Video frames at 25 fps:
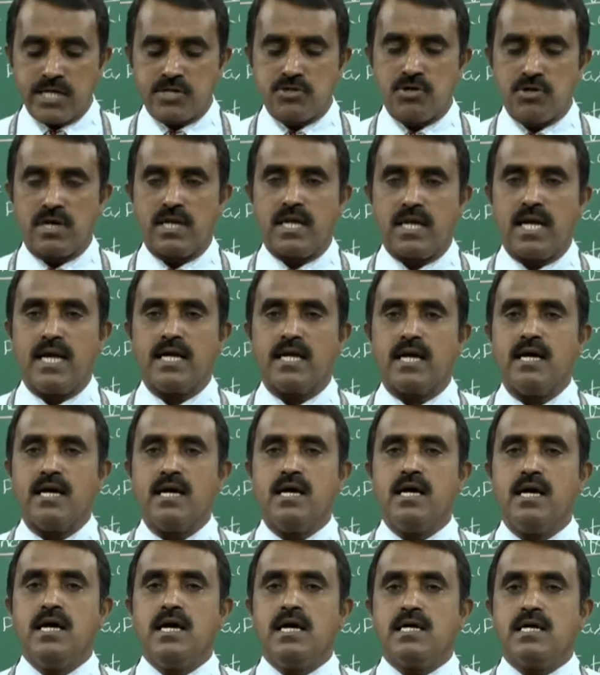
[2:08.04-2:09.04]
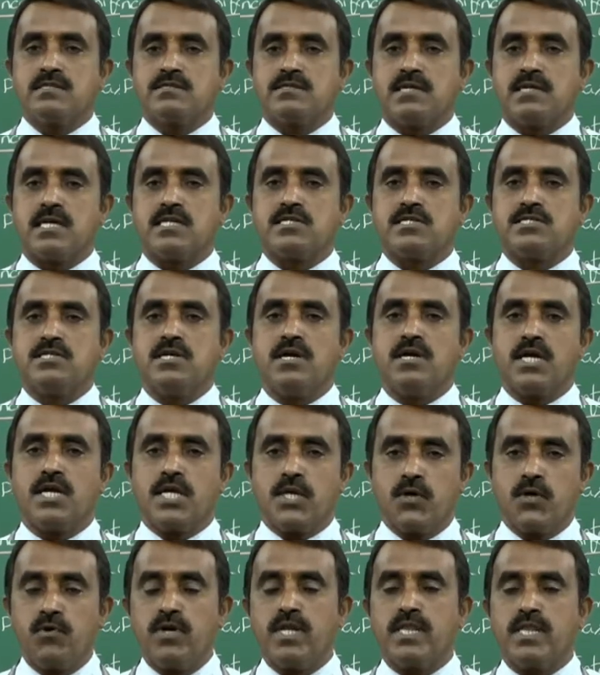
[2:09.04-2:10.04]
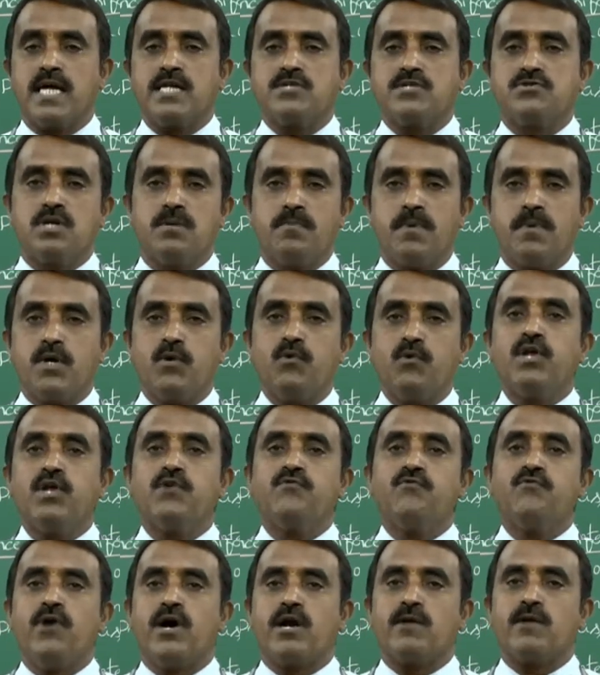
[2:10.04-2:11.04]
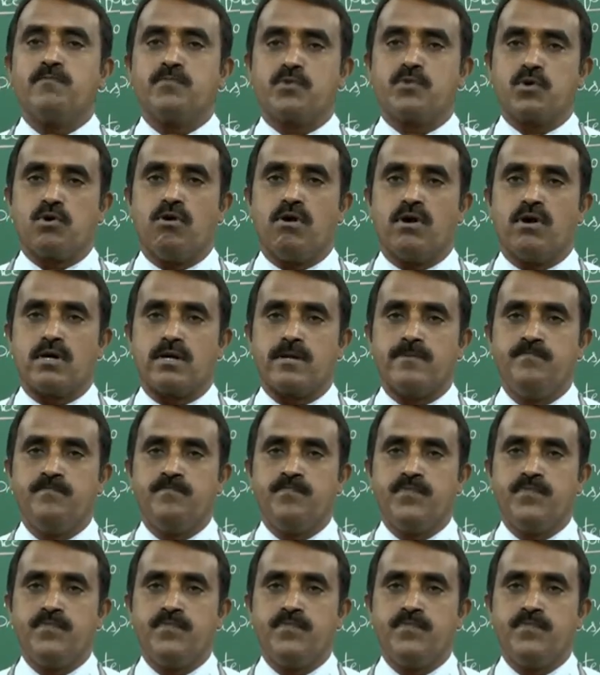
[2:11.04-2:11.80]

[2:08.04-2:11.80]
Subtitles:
should get a structure that should be uniform throughout.